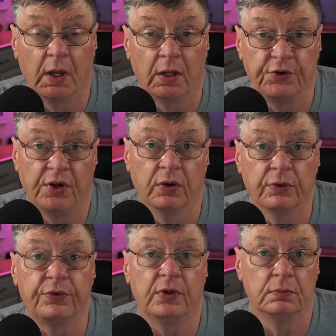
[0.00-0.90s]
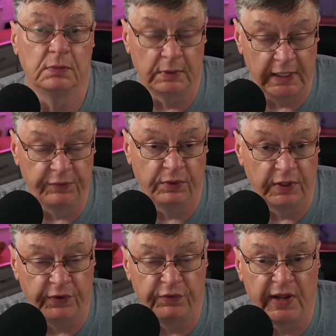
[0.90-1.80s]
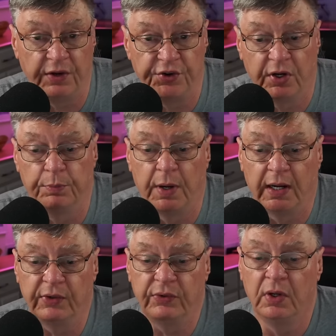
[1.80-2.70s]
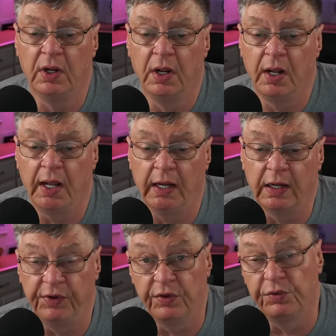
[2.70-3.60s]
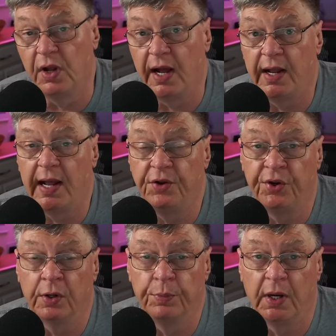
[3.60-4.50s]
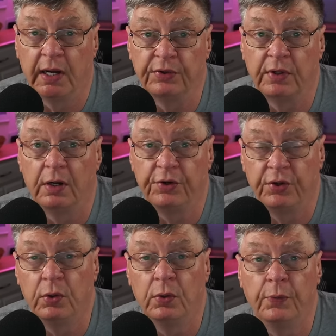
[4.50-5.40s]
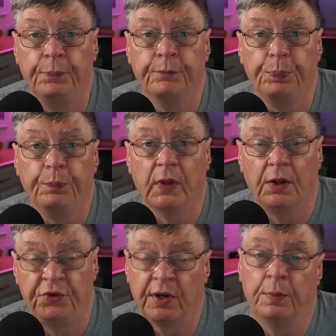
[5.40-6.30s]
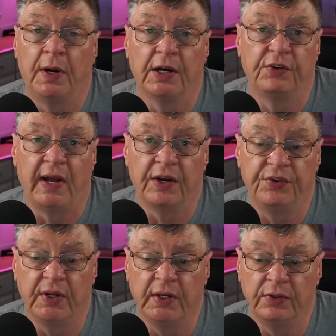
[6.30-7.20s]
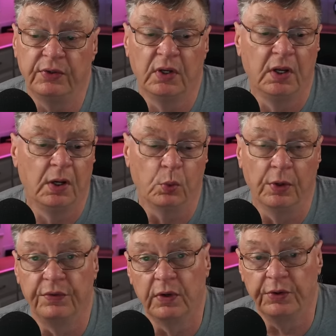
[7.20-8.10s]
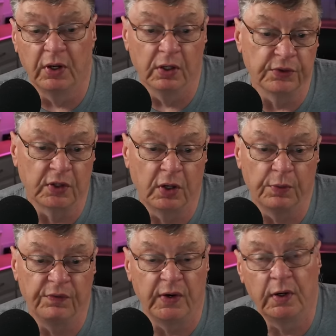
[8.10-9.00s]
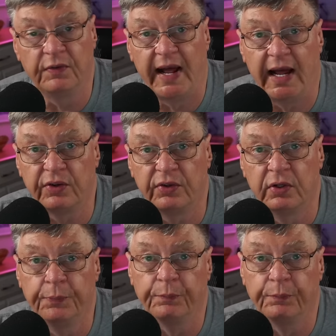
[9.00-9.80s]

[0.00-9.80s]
shingles even if you've had chickenpox. And if you have not had chickenpox, there are 2 chickenpox vaccines. One for adults called Varivax.